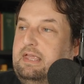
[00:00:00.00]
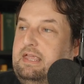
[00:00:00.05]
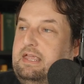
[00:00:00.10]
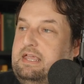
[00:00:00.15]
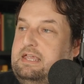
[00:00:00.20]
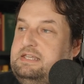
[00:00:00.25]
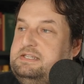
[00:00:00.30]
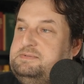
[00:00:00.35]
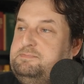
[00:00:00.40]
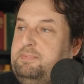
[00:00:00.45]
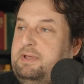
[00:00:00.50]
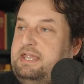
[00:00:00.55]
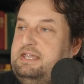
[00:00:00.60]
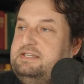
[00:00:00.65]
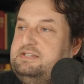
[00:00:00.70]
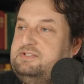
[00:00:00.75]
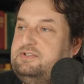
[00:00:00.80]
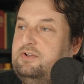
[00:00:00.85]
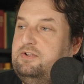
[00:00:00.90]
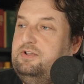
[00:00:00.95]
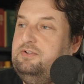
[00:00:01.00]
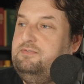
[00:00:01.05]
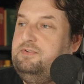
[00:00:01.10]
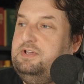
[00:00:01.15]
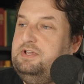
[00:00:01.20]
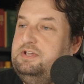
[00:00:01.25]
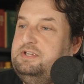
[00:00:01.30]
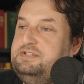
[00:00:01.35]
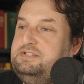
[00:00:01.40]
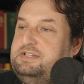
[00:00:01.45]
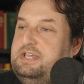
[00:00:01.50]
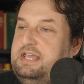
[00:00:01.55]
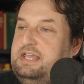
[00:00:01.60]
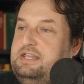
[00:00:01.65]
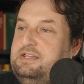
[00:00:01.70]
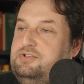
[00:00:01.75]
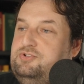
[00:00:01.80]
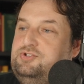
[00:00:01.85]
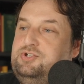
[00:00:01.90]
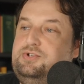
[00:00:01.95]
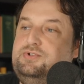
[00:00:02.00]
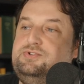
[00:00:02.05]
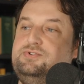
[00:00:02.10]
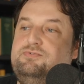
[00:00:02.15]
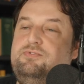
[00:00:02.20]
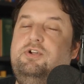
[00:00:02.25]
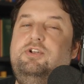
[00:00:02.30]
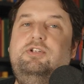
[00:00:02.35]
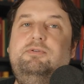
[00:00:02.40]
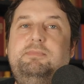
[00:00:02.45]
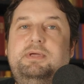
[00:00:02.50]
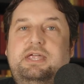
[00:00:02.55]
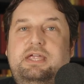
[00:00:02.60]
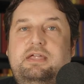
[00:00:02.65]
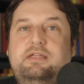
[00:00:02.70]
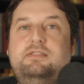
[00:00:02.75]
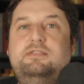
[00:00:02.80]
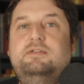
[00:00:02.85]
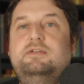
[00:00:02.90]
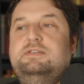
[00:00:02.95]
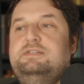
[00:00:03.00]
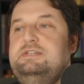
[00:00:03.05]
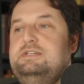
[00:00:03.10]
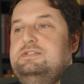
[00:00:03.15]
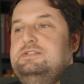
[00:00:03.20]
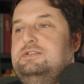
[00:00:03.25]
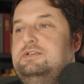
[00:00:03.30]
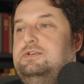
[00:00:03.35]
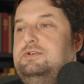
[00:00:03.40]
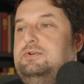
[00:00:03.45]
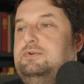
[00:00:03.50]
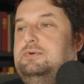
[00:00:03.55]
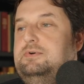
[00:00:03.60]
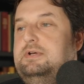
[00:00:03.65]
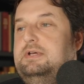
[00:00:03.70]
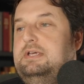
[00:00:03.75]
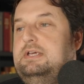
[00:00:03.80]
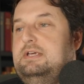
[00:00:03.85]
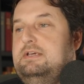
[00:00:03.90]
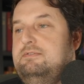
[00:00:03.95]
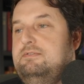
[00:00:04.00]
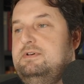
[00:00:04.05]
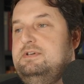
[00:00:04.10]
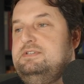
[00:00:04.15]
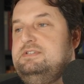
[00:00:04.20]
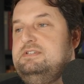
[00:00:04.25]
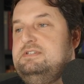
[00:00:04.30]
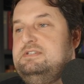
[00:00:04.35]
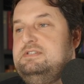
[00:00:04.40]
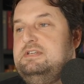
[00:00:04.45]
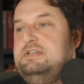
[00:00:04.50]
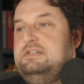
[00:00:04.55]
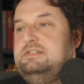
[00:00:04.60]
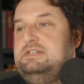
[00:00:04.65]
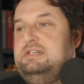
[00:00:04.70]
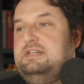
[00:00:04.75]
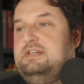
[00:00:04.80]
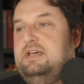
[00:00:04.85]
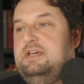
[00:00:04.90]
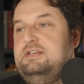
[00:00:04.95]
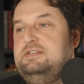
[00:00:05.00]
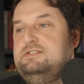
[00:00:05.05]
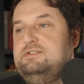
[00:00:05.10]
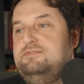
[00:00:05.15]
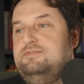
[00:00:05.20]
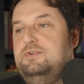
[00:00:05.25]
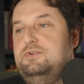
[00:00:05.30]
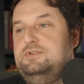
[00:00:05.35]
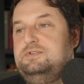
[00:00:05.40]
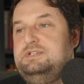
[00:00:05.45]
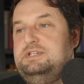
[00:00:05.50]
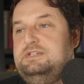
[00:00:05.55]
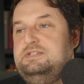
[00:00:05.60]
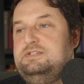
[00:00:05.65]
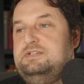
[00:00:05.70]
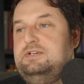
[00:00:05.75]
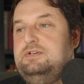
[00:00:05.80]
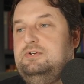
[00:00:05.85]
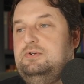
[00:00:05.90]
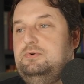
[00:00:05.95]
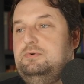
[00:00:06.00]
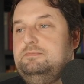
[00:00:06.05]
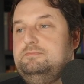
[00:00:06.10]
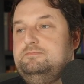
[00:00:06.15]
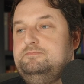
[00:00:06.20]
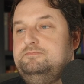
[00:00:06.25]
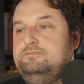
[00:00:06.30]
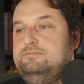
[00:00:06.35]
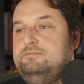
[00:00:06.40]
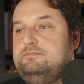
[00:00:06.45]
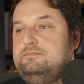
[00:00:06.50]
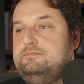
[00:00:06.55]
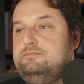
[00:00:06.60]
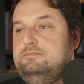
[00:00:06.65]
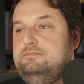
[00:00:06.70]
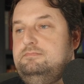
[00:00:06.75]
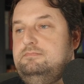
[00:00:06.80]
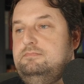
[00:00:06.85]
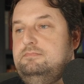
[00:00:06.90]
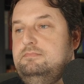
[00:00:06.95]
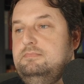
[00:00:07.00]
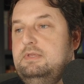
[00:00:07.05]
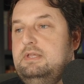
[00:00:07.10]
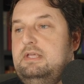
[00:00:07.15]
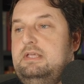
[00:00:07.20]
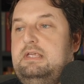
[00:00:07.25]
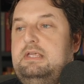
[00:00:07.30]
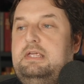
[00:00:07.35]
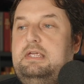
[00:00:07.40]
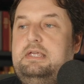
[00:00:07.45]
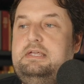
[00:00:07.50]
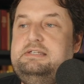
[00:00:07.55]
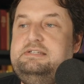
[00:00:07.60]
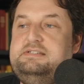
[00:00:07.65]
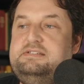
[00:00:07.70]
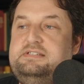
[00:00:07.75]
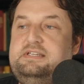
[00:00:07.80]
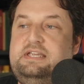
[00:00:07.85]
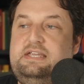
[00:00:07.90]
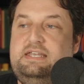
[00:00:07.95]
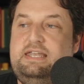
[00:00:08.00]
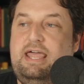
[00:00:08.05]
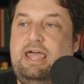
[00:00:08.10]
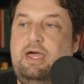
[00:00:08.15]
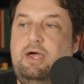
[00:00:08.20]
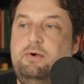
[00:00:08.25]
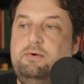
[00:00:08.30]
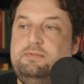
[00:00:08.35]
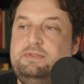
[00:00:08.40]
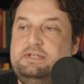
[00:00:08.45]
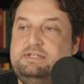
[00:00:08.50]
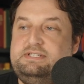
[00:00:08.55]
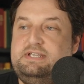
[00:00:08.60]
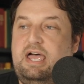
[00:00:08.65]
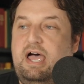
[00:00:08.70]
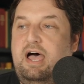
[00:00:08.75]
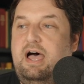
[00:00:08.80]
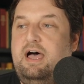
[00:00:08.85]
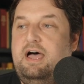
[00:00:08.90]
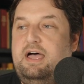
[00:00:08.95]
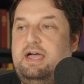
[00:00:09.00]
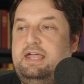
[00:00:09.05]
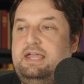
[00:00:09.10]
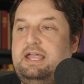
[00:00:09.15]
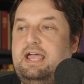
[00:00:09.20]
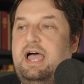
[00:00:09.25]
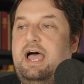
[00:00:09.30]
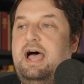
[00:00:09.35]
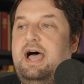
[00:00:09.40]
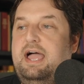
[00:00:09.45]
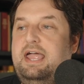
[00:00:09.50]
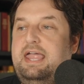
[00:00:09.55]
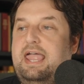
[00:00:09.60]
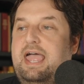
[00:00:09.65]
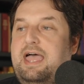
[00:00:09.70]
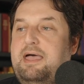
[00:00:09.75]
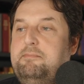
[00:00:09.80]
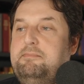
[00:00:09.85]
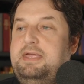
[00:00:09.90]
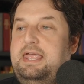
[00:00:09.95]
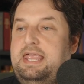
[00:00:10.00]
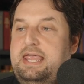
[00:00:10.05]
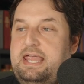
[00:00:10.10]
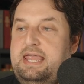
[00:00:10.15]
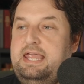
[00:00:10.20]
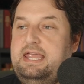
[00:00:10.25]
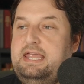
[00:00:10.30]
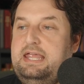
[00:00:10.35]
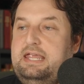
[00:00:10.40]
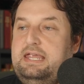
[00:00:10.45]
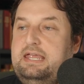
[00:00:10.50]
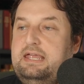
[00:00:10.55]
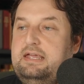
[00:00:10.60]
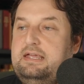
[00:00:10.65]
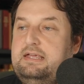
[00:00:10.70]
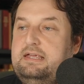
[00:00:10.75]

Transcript: is based on a verse in Deuteronomy 32, verses 39 to 42. See now that I, I am He,